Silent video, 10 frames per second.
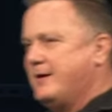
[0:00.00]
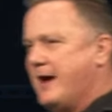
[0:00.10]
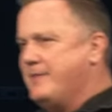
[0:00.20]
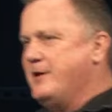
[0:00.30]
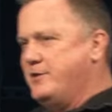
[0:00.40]

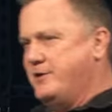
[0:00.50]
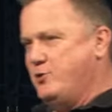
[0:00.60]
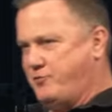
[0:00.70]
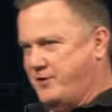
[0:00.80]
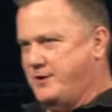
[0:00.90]
And then you
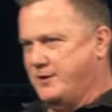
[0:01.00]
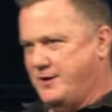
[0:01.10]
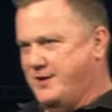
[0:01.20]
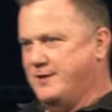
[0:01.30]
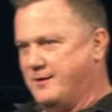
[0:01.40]
think it
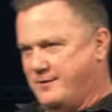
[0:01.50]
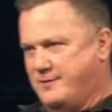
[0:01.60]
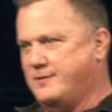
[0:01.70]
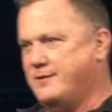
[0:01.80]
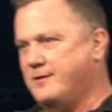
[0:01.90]
again.
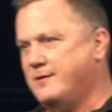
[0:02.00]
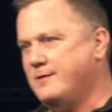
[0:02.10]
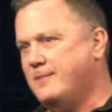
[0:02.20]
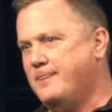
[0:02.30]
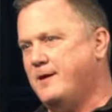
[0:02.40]

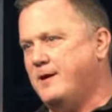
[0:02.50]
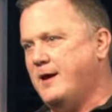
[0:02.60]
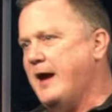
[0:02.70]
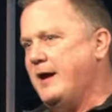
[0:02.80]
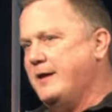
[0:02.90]

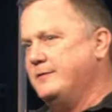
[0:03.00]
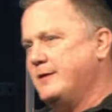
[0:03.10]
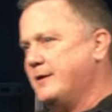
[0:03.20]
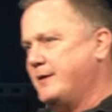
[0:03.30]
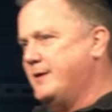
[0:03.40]

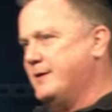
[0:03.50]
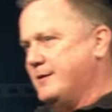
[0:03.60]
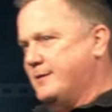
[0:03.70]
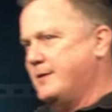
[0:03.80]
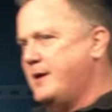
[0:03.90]
And again.